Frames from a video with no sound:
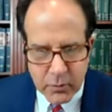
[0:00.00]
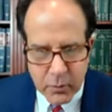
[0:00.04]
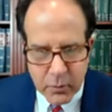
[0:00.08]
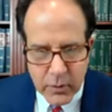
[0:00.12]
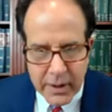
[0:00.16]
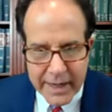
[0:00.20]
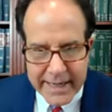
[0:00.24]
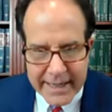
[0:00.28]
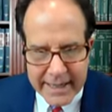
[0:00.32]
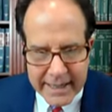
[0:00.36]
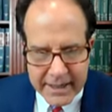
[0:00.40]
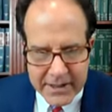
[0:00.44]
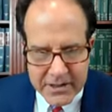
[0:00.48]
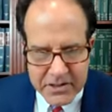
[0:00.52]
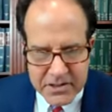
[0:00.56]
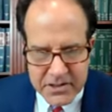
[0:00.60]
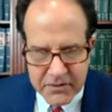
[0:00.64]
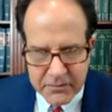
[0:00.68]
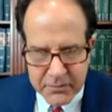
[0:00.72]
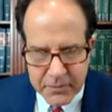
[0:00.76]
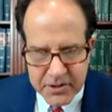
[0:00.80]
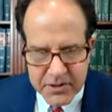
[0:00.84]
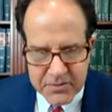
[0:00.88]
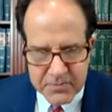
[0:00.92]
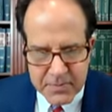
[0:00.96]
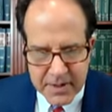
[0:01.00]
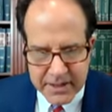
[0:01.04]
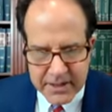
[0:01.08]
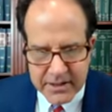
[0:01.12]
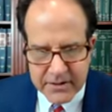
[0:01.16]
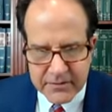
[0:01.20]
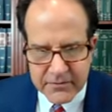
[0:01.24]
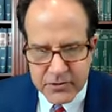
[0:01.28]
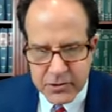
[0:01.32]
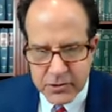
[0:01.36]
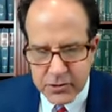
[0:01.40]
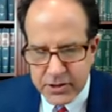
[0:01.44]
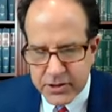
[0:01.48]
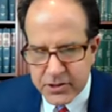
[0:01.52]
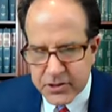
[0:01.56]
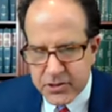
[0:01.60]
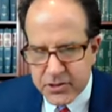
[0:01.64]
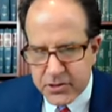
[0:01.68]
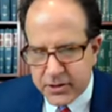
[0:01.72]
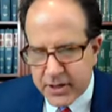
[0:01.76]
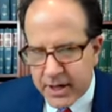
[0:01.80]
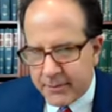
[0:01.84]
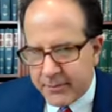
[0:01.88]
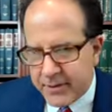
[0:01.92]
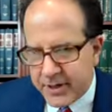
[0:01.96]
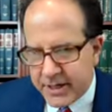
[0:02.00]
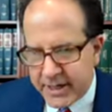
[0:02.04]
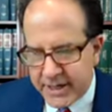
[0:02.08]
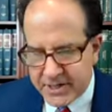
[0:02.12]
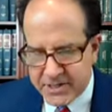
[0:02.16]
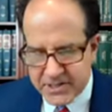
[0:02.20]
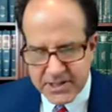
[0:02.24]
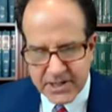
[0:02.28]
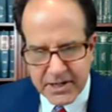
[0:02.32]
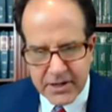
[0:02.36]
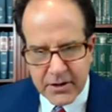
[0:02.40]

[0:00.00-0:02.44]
ratings of prospective judicial nominees.